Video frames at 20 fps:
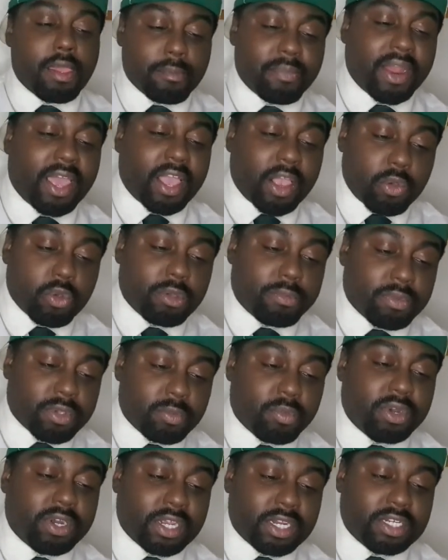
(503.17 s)
black
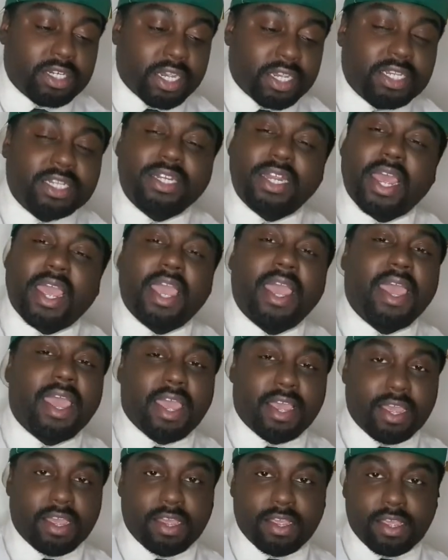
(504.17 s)
women, when they change their
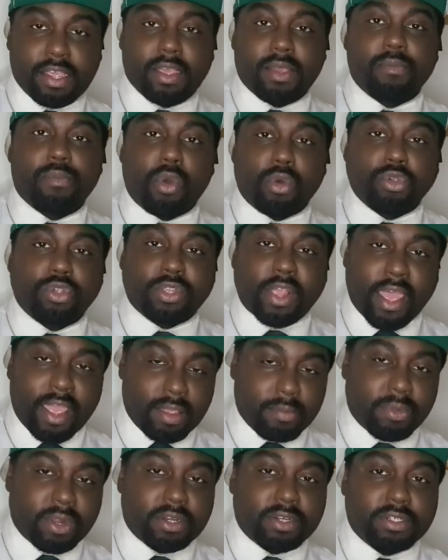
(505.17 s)
hair, most
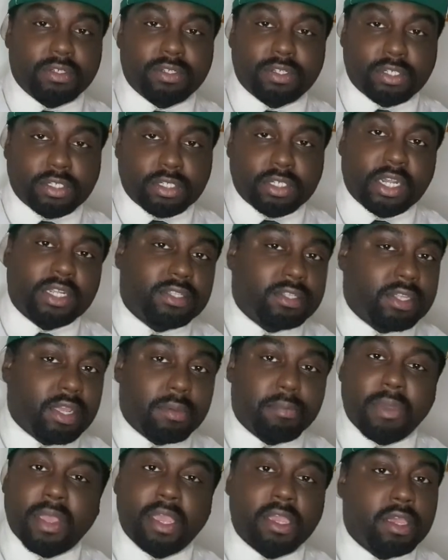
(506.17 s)
time, and change
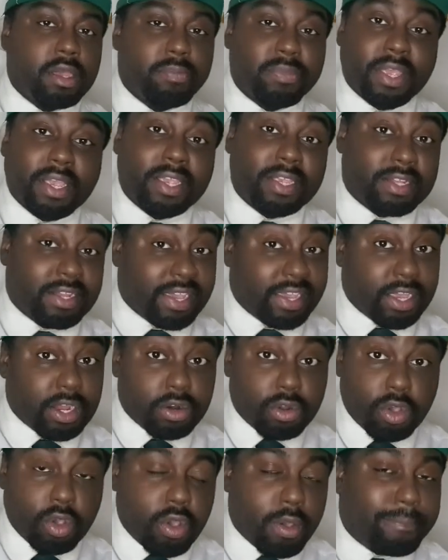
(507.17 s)
their makeup, they can
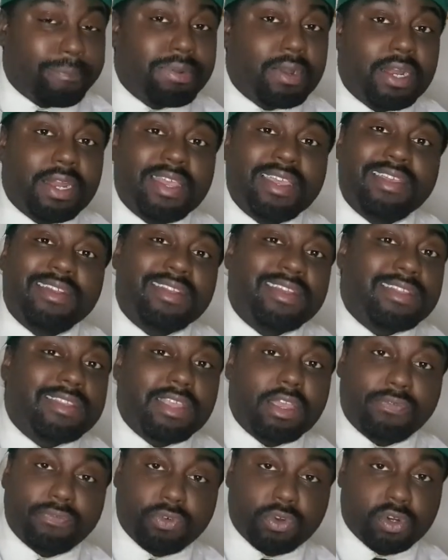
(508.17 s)
look completely
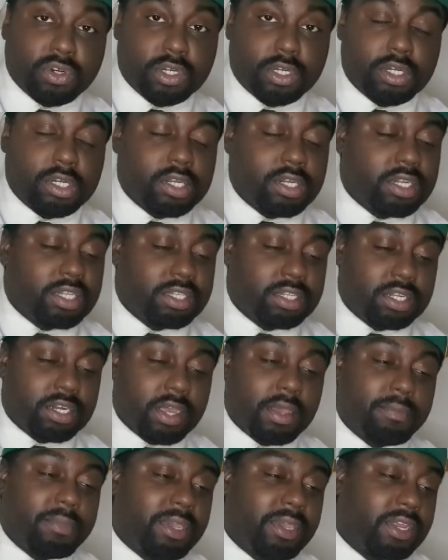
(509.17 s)
different. You
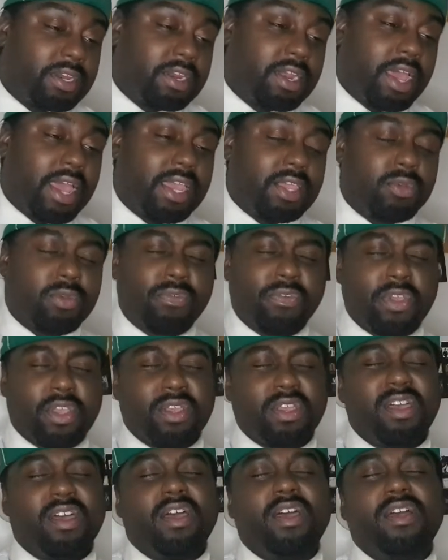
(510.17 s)
know what I mean? Like, you think,
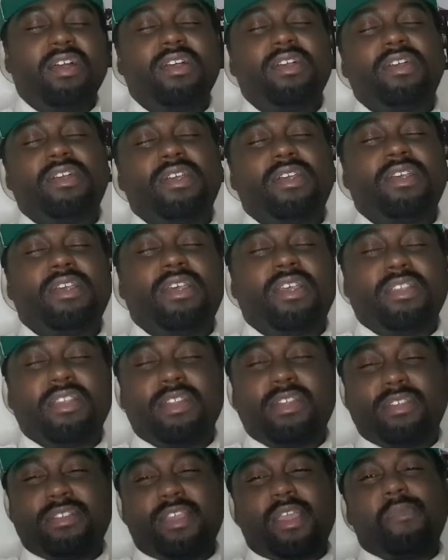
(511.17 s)
huh? Is it
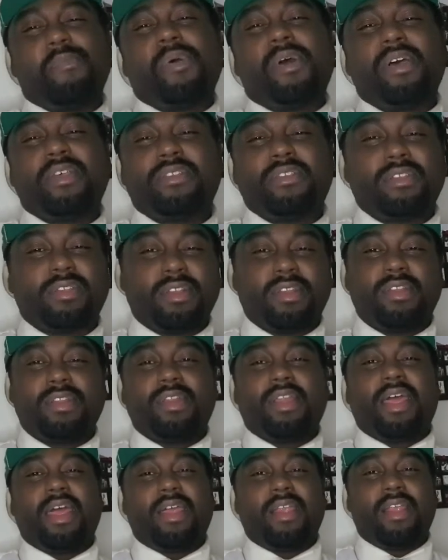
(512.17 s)
the same person?
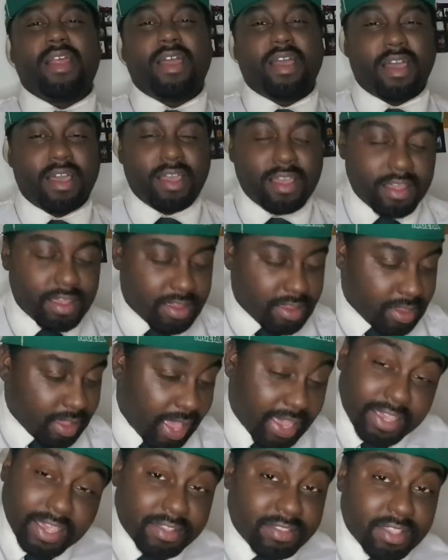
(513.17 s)
Like, rah.
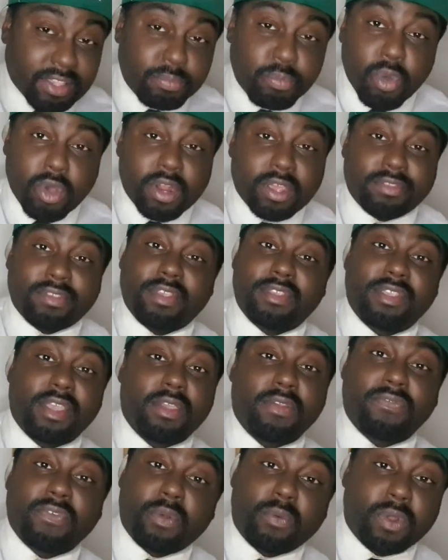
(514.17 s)
I guess it's more or less the
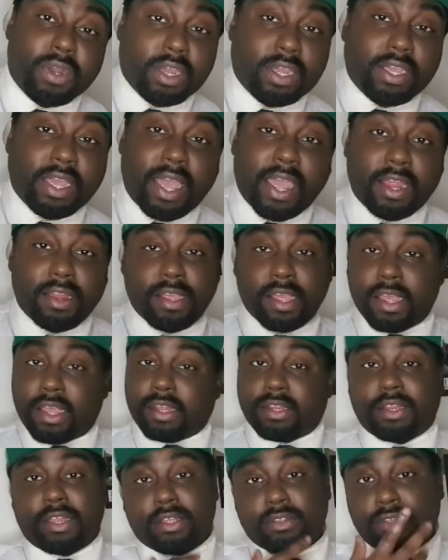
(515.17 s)
same thing when a guy
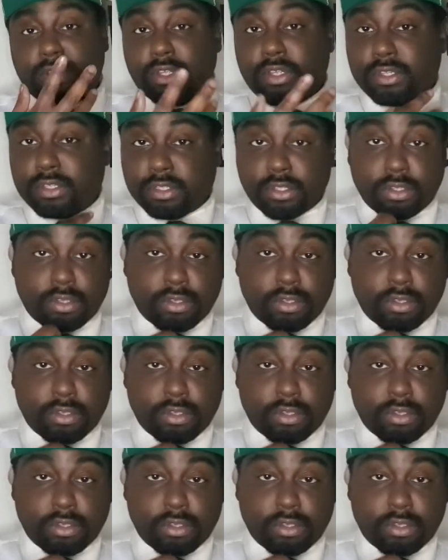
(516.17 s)
does it.